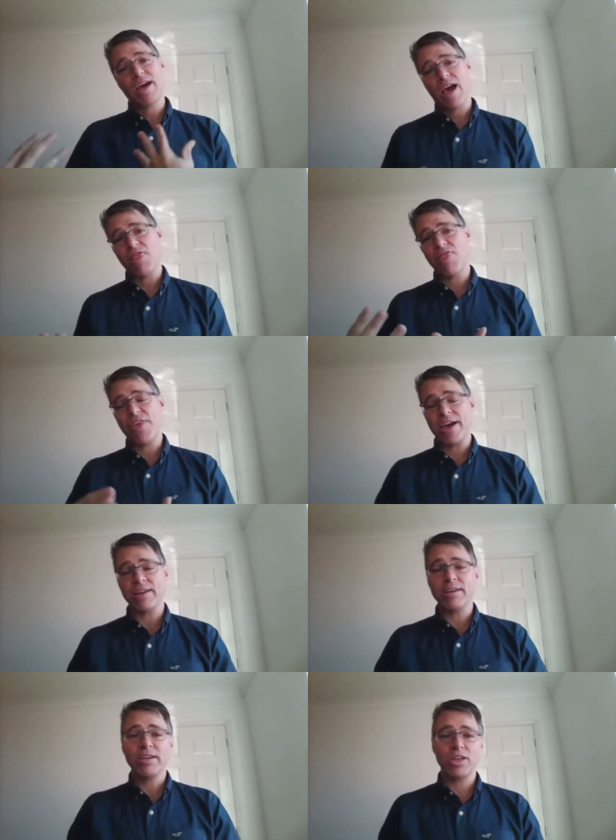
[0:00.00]
and
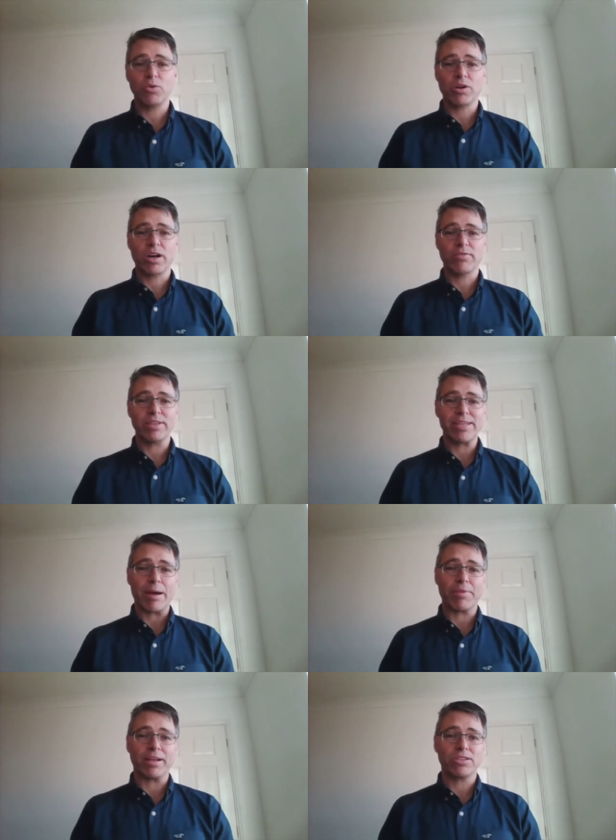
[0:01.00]
then you will kind of
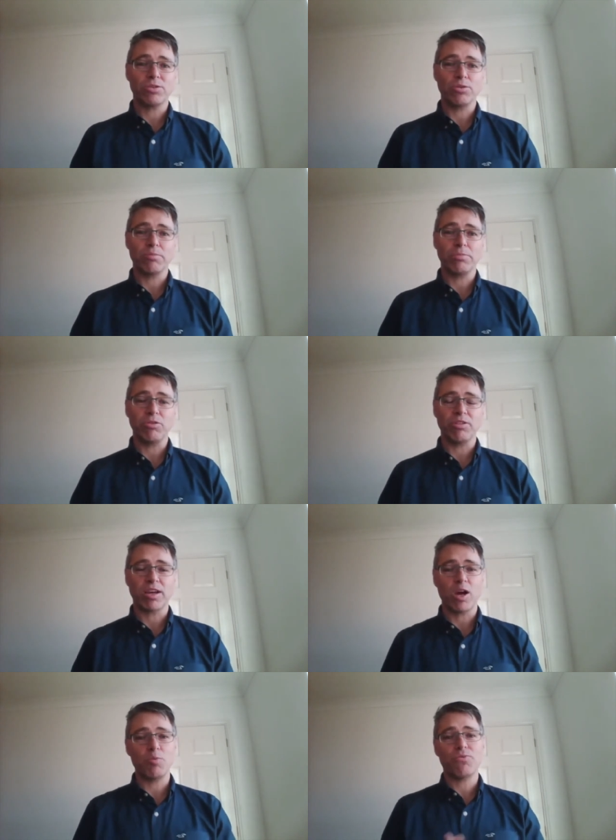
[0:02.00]
adapt that to the music.
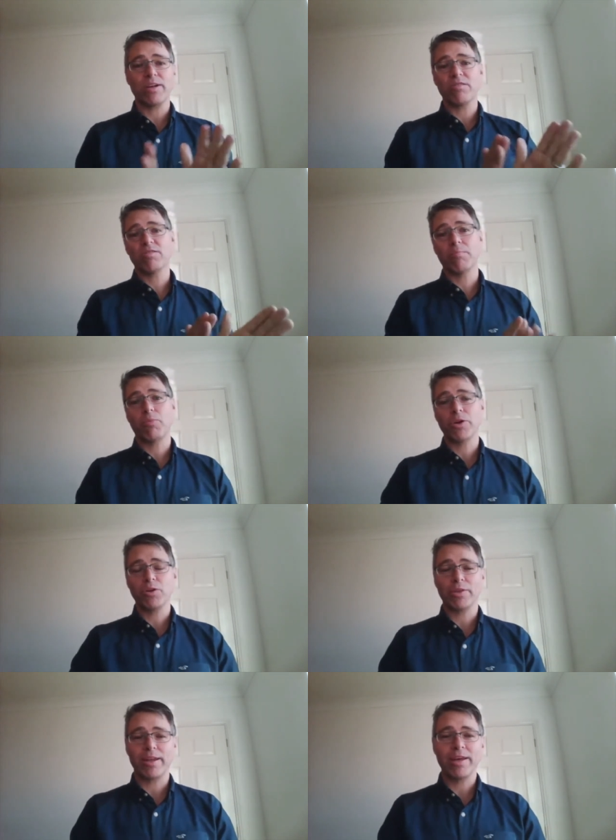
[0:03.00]
Hopefully, at some point,
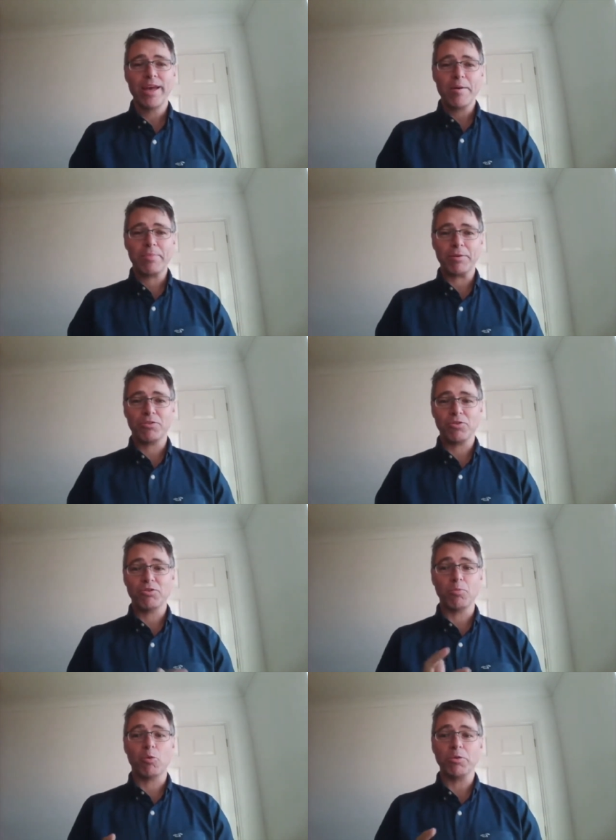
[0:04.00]
you'll then be able to do
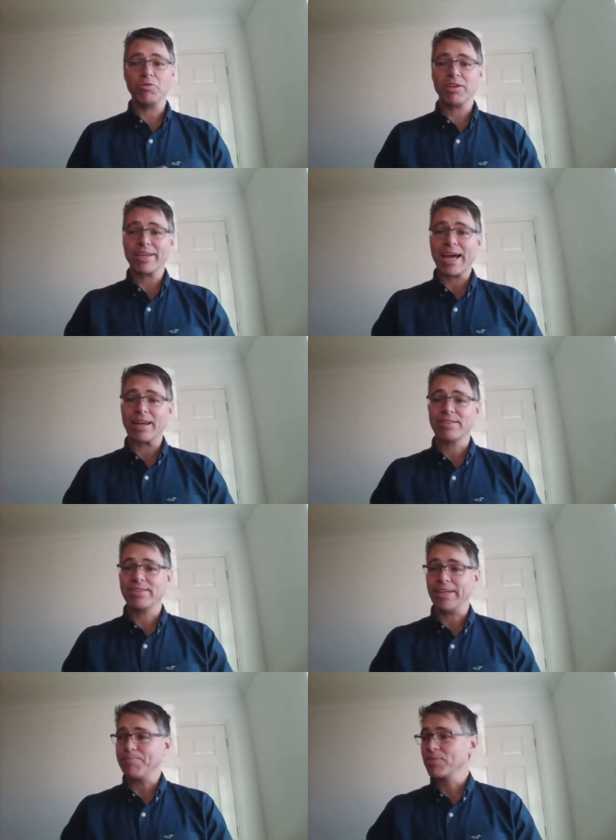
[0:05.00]
some more
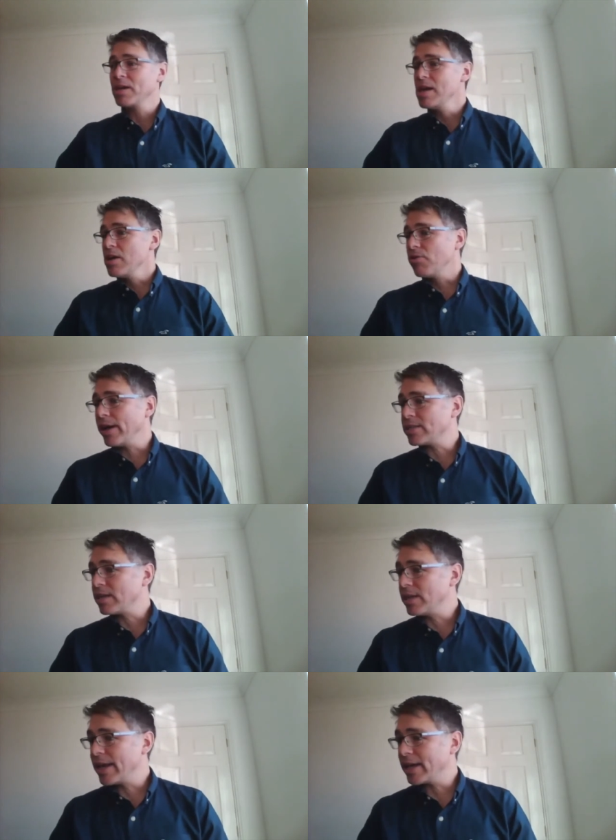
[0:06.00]
musicality. Right,
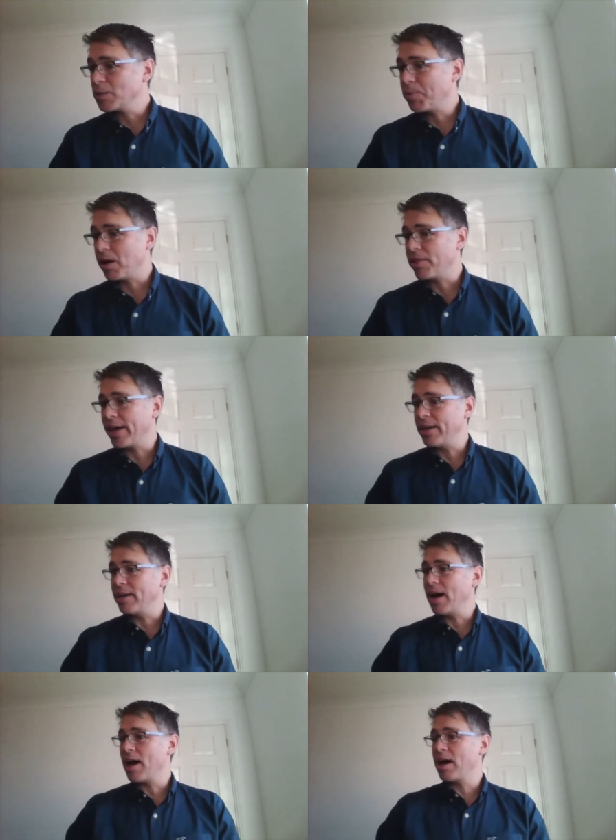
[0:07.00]
next part
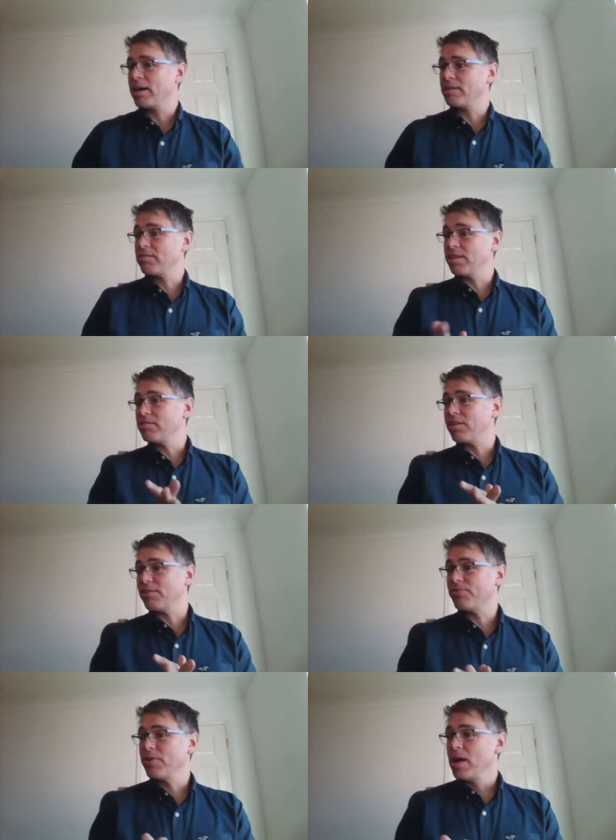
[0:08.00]
then. Uh, so these
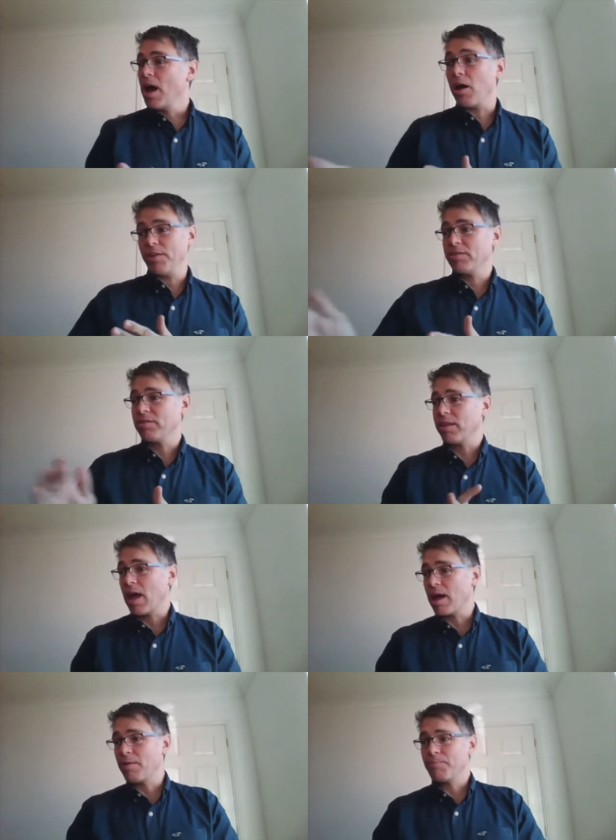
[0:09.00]
are, oh, this is,
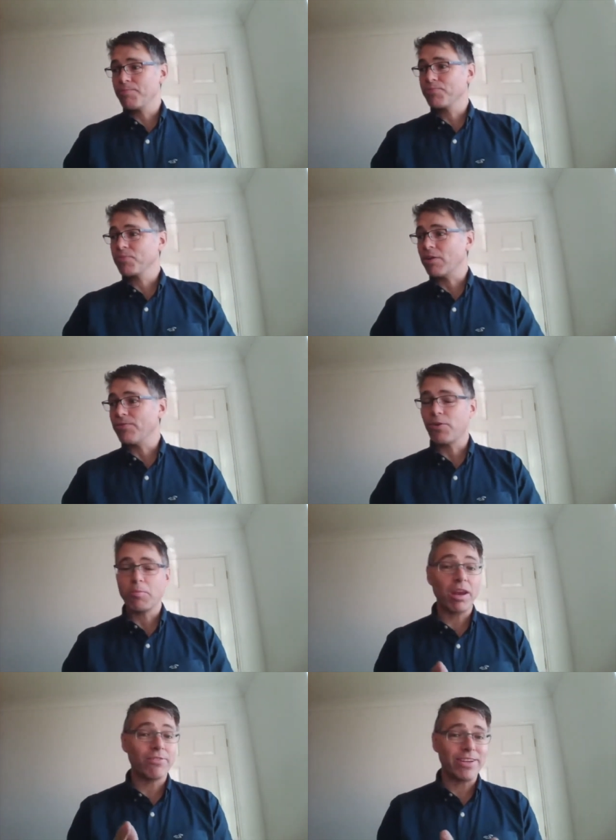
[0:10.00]
um, from
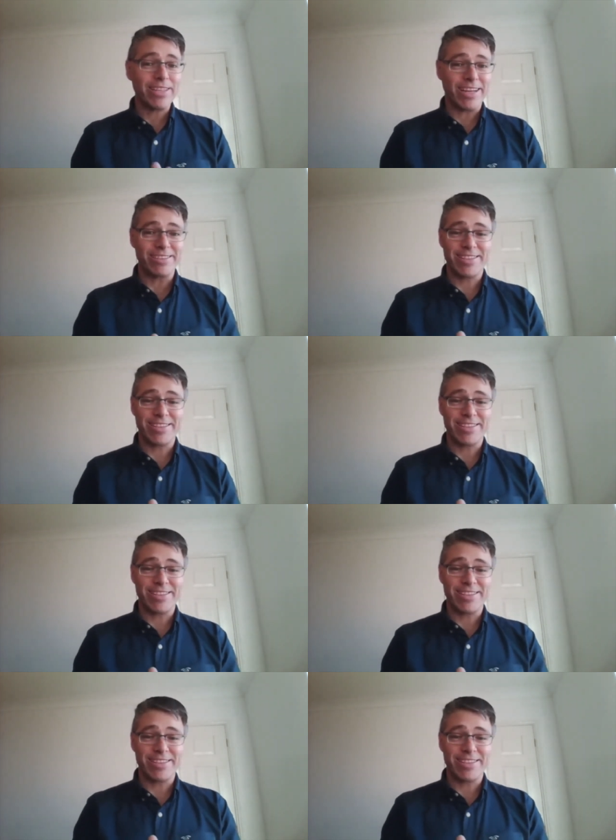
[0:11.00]
the lovely Des.